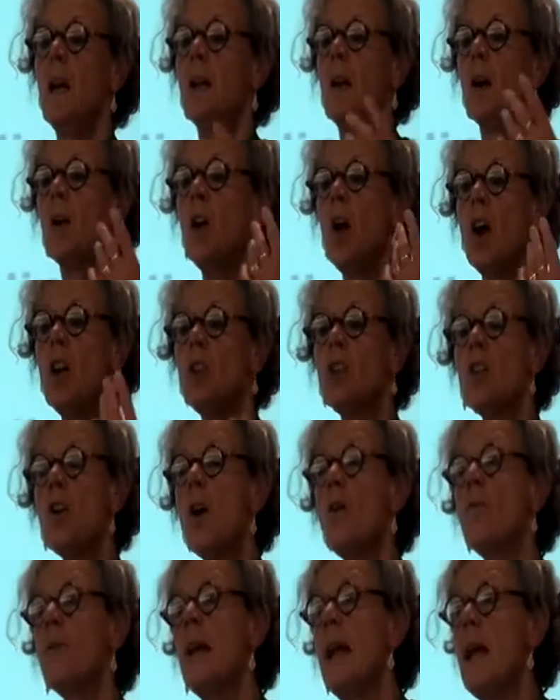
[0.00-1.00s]
Culture
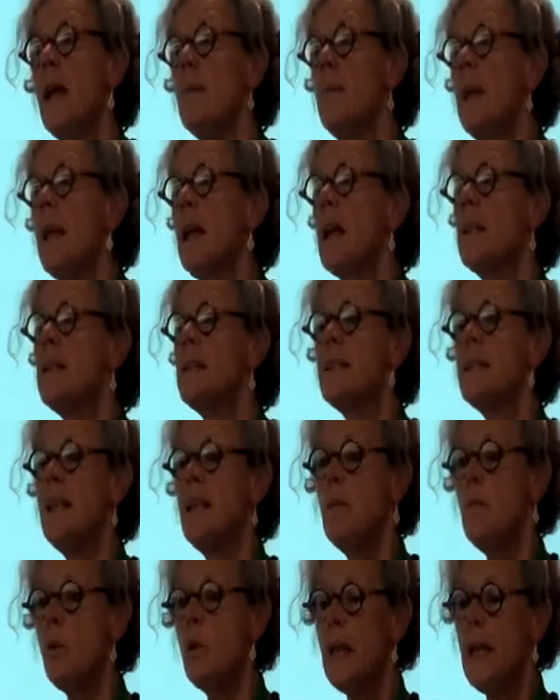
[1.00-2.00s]
of gaming and
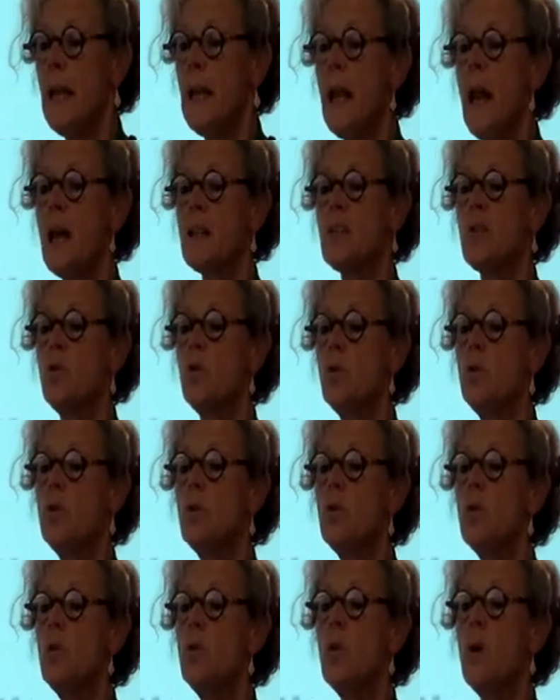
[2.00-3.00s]
simuling has to
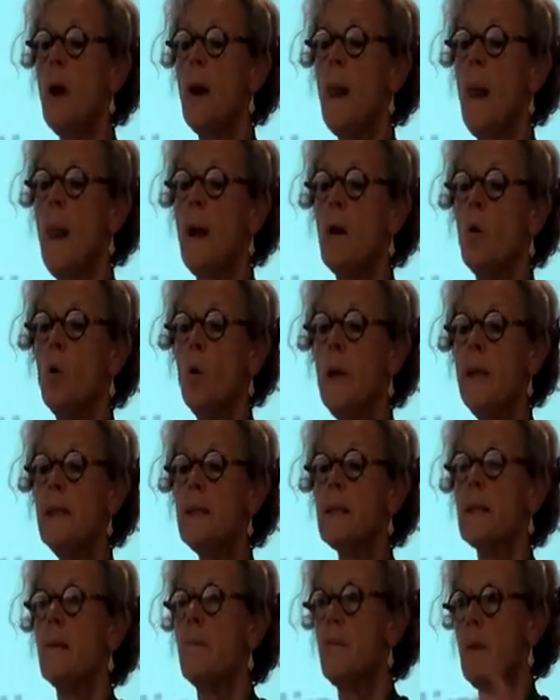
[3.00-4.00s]
do
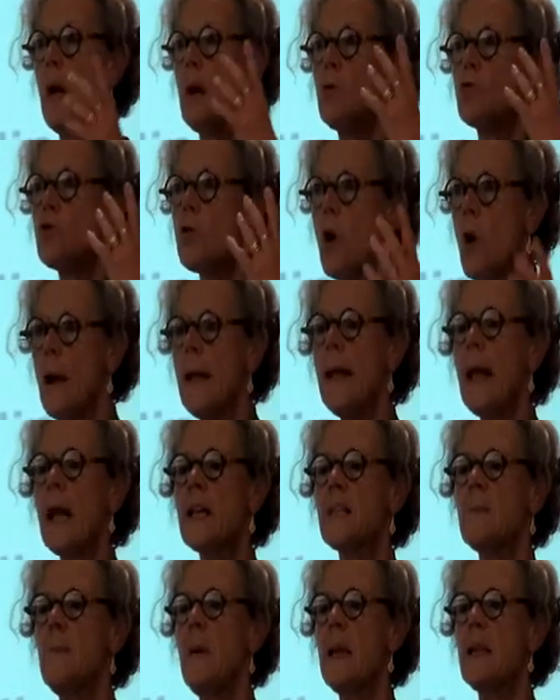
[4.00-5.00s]
with a growing
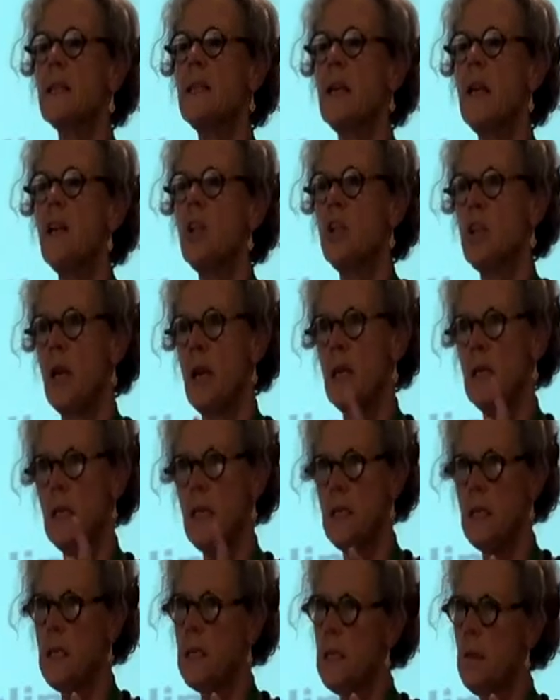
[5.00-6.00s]
expectation, and
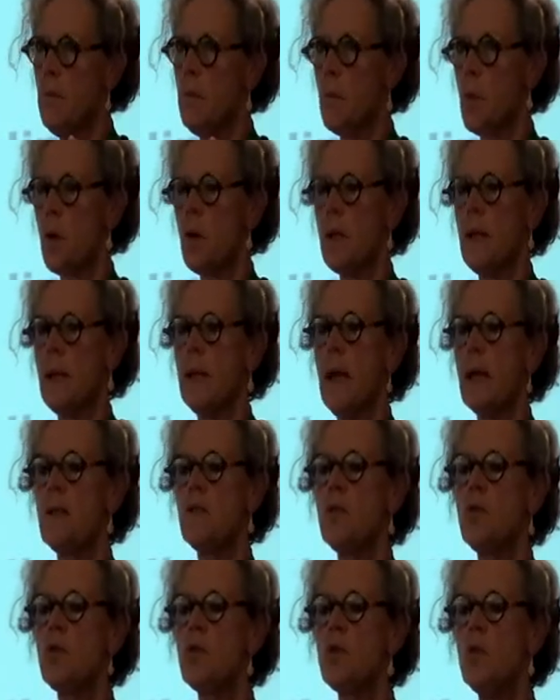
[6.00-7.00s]
this is important, that
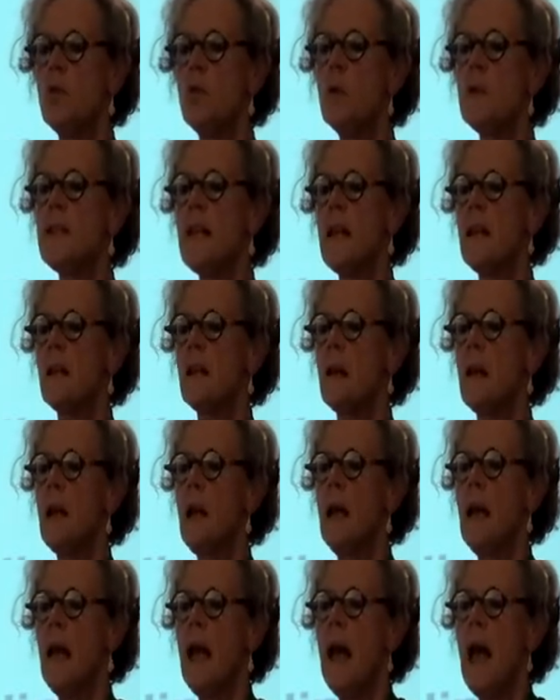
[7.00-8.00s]
the tools
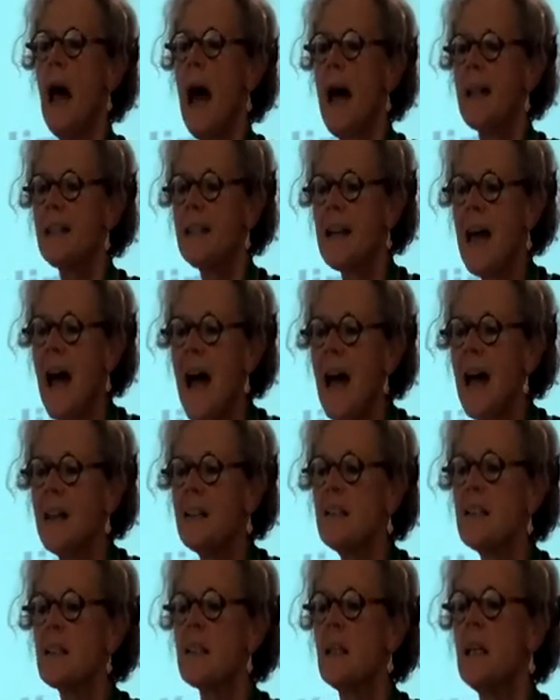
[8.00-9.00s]
at hand